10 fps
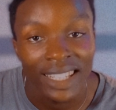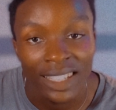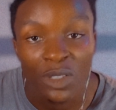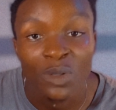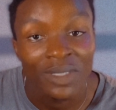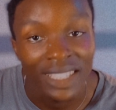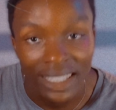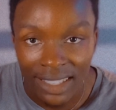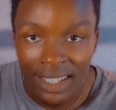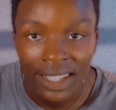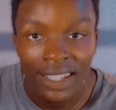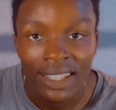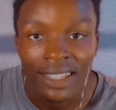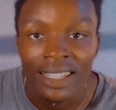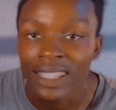you can get today.
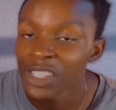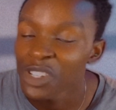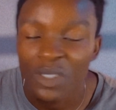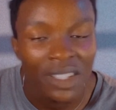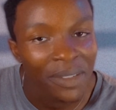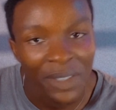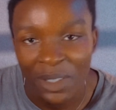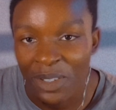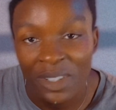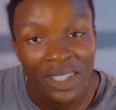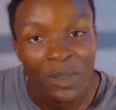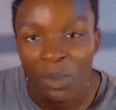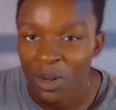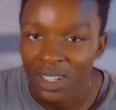The engine no dey fail, you know dey